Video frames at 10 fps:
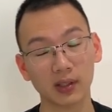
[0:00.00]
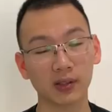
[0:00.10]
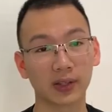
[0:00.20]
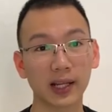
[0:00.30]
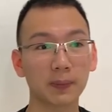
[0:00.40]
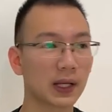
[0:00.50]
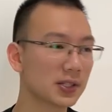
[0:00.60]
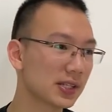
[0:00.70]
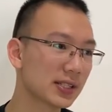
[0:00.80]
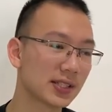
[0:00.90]
Right?
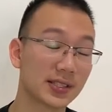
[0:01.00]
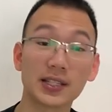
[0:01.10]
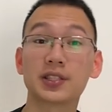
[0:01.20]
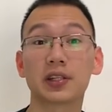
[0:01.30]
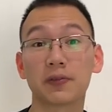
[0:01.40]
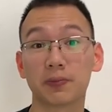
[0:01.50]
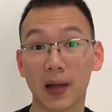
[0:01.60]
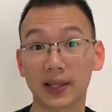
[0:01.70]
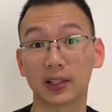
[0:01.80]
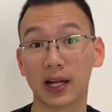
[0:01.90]
Because it's a sensitive
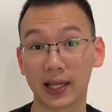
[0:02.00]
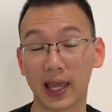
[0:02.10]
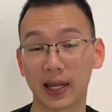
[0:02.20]
matter again.